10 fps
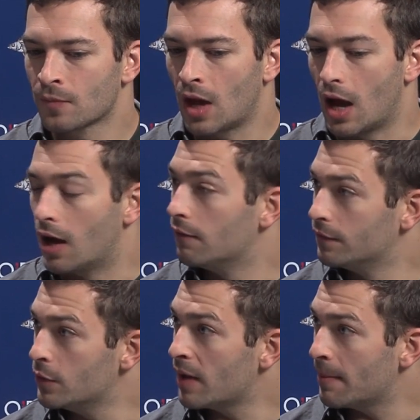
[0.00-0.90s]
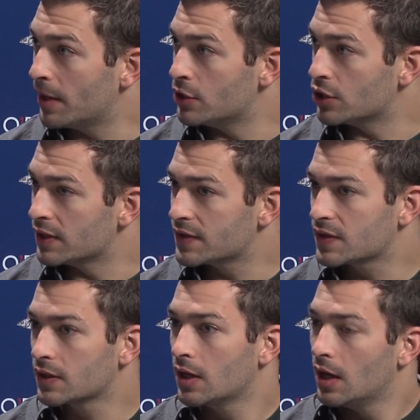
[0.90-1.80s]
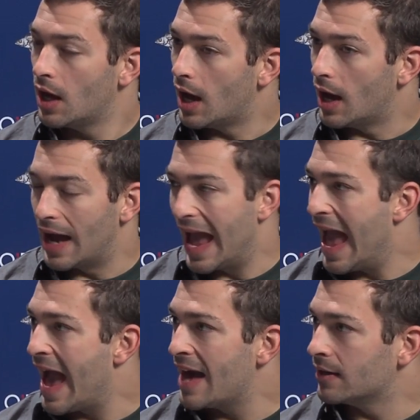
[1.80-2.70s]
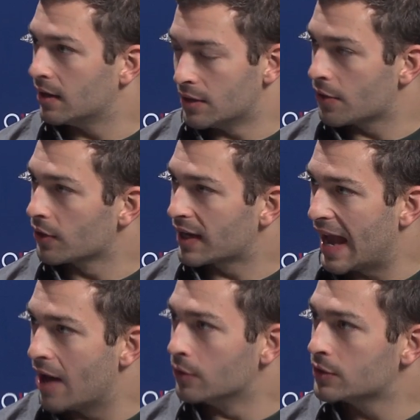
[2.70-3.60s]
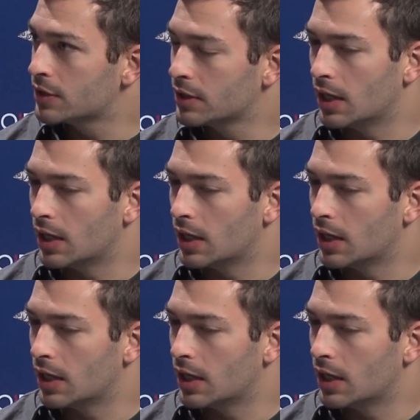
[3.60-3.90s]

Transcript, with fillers: Uh, view my budgets, uh, add another account,